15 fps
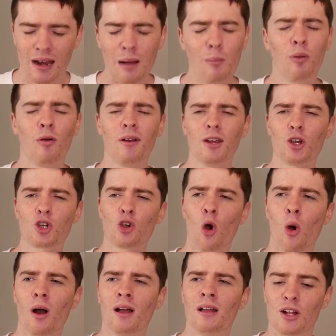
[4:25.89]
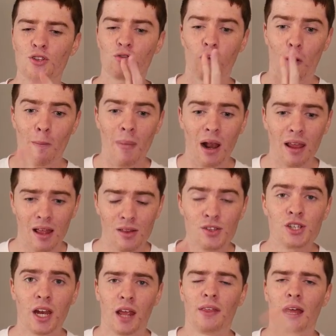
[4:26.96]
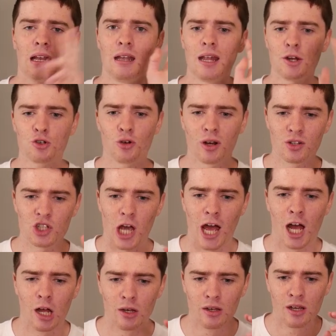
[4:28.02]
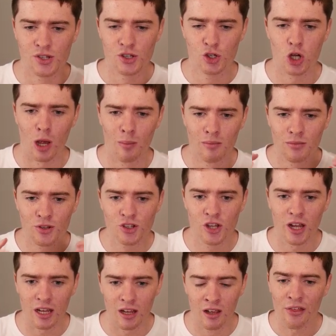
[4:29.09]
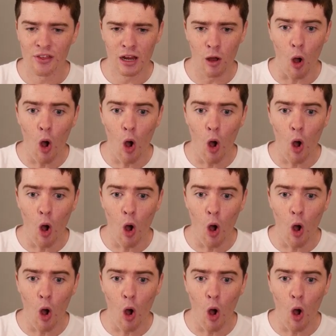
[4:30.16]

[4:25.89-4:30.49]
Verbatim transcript: And I'm pretty sure it's Vermilion City, the Electric Town Gym City. I think,